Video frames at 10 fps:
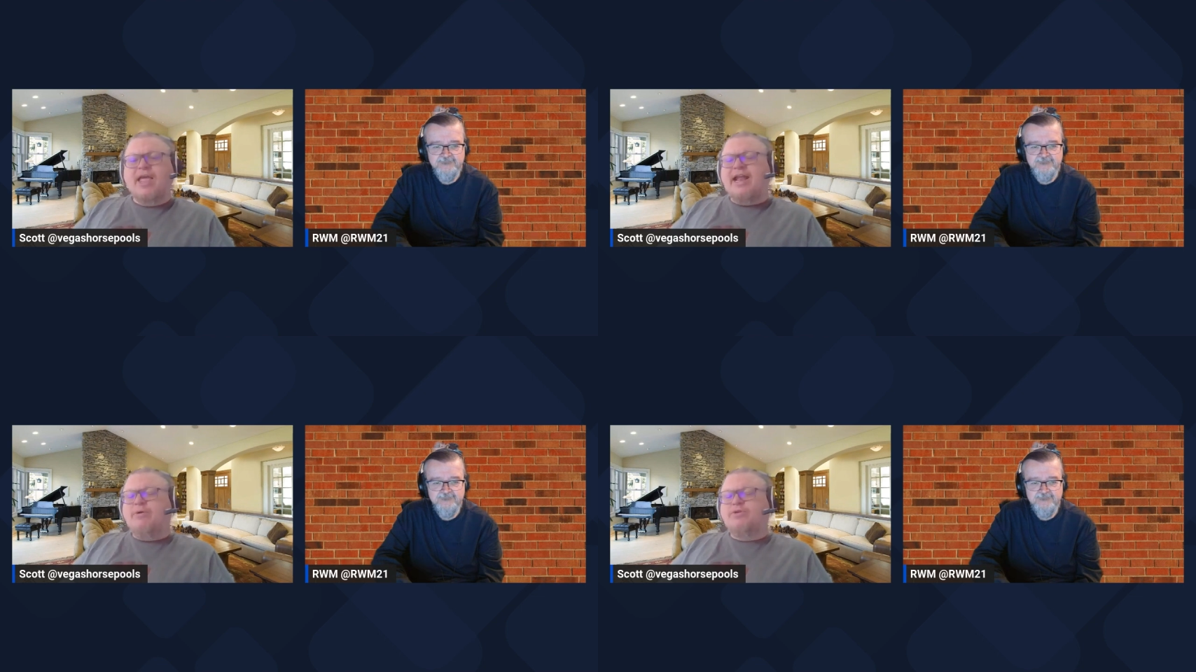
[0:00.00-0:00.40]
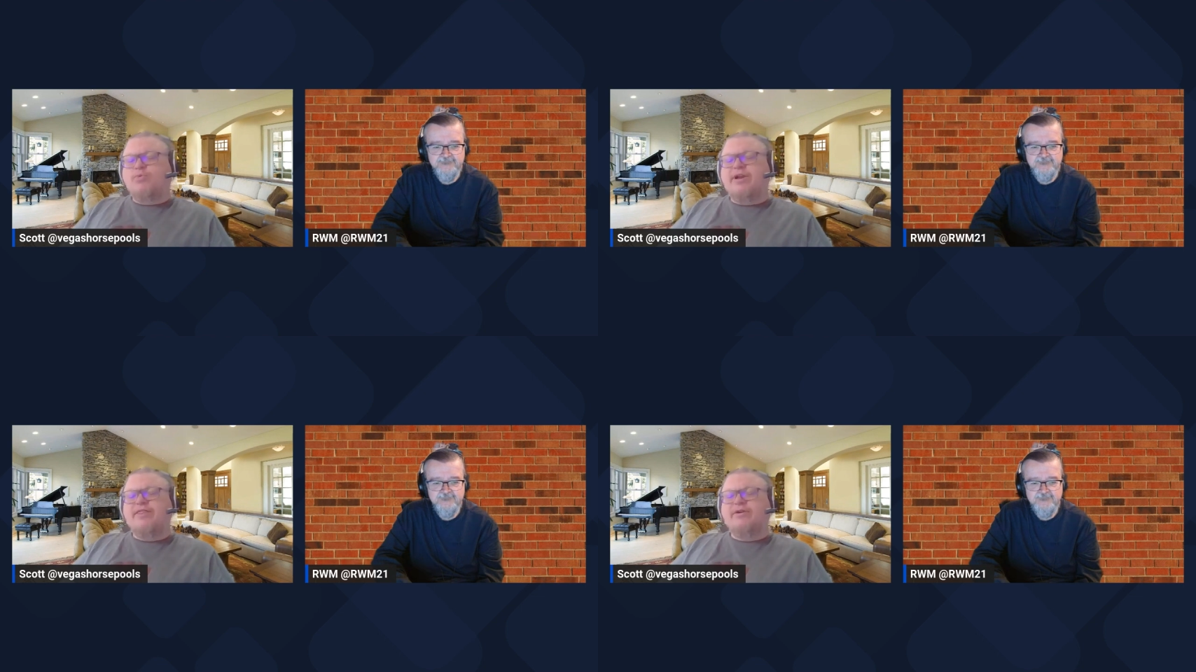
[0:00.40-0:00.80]
Speaker 1: and it was
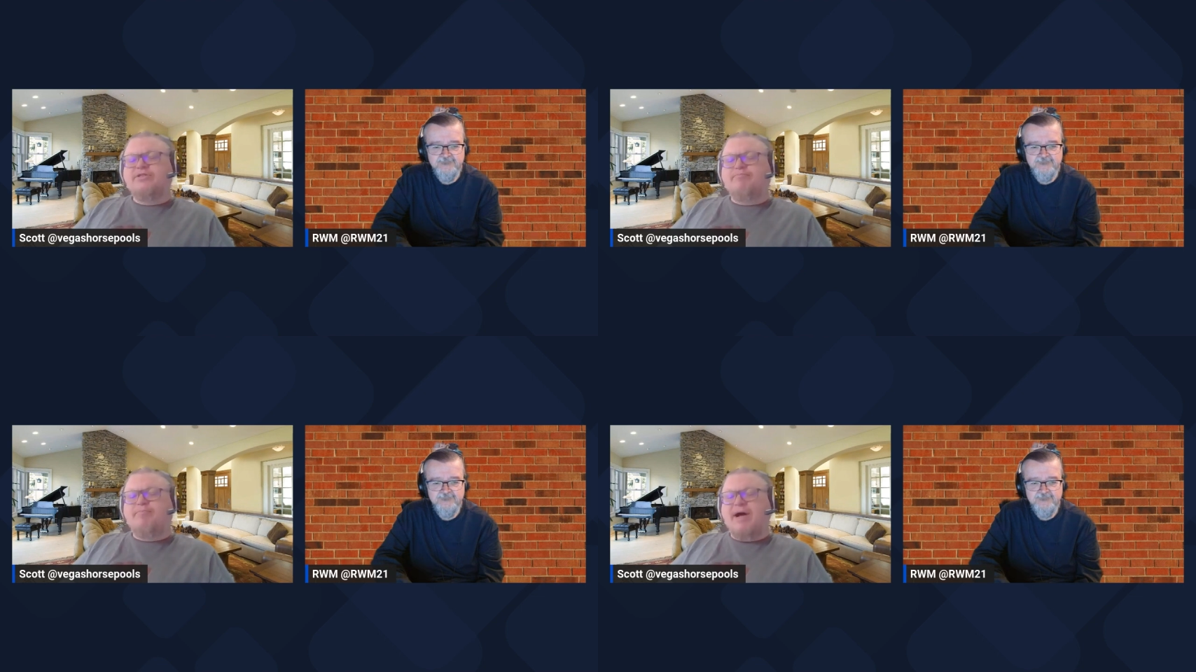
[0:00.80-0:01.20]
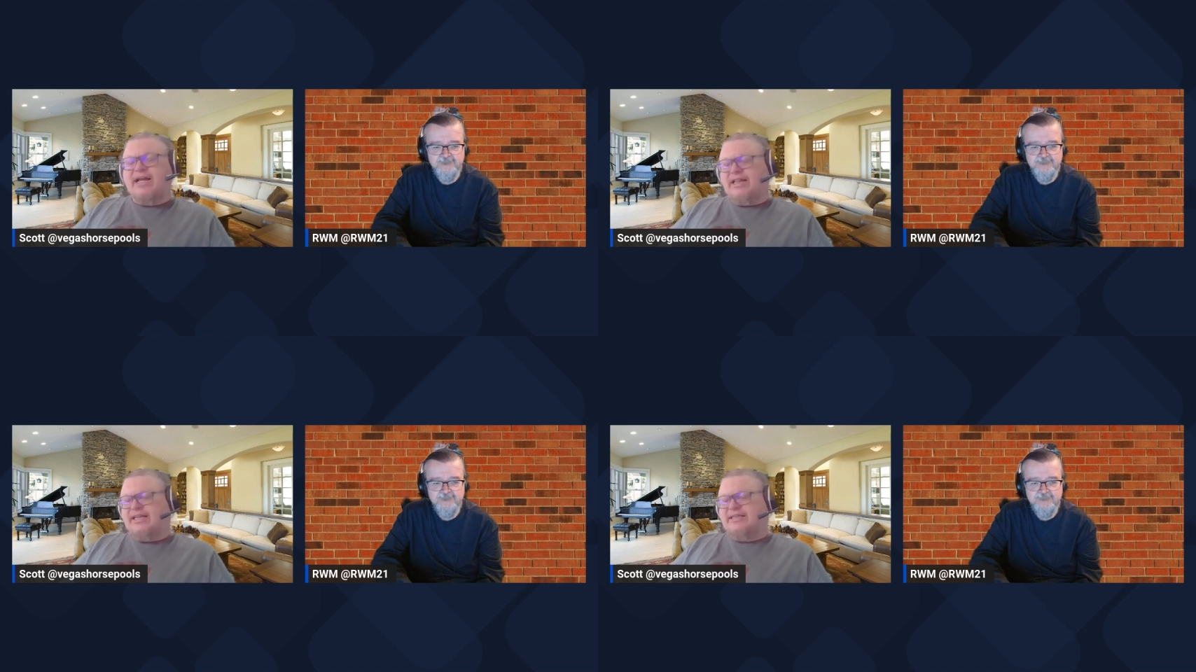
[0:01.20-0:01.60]
one of those
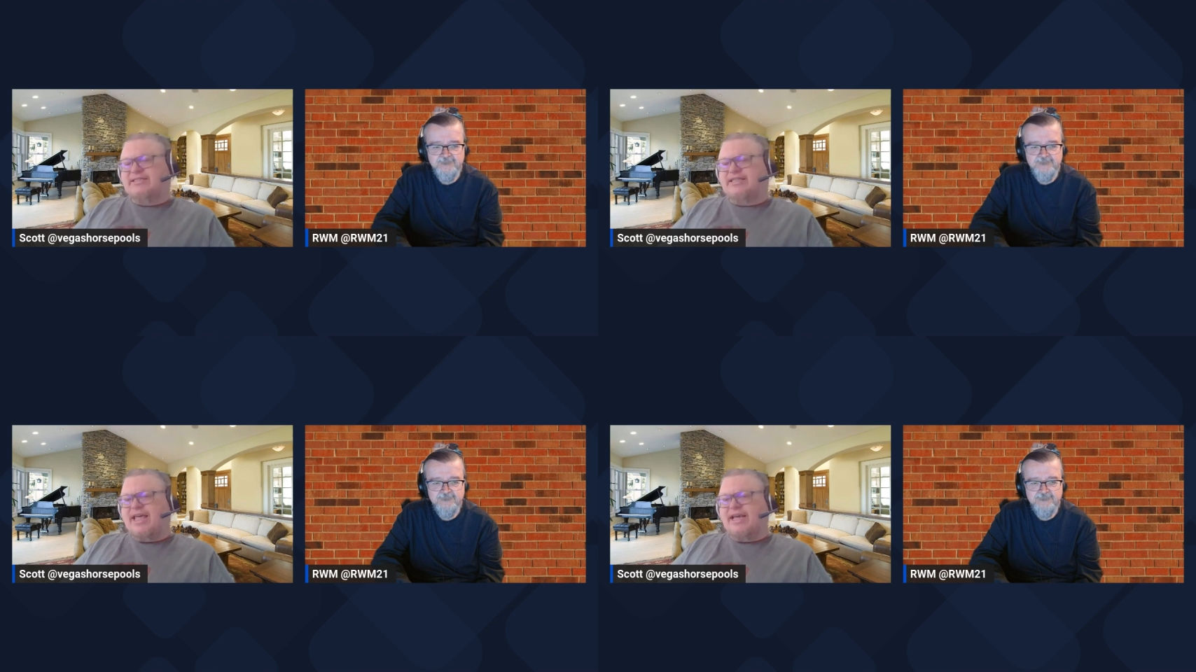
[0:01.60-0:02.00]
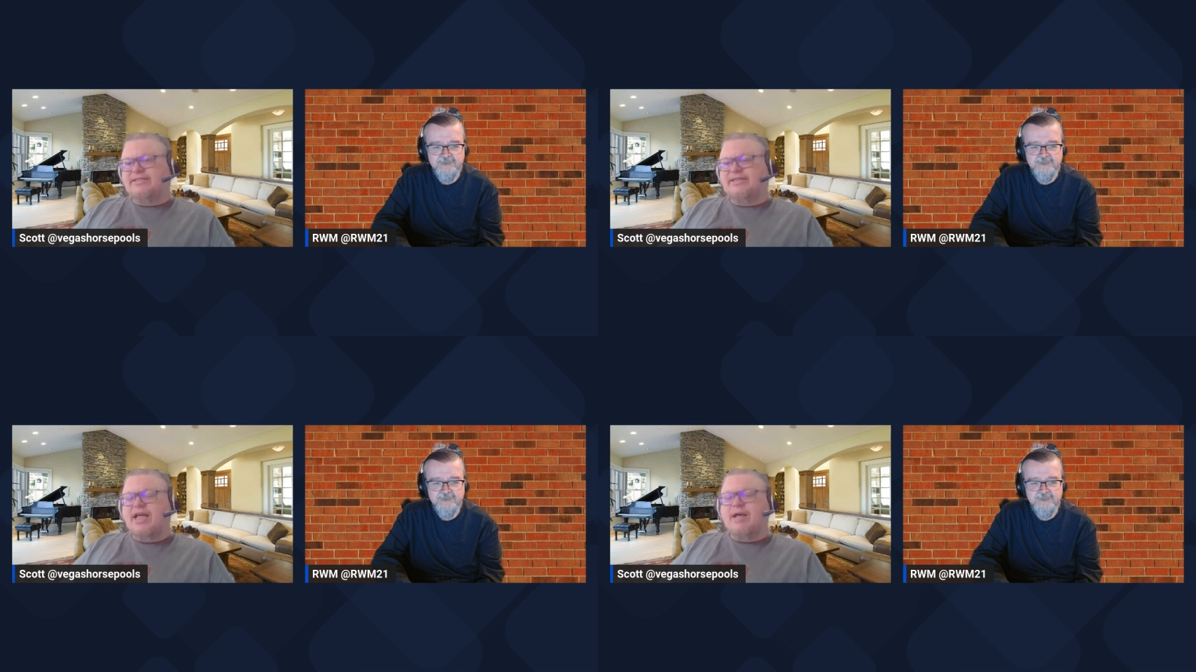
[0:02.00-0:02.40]
bucket list things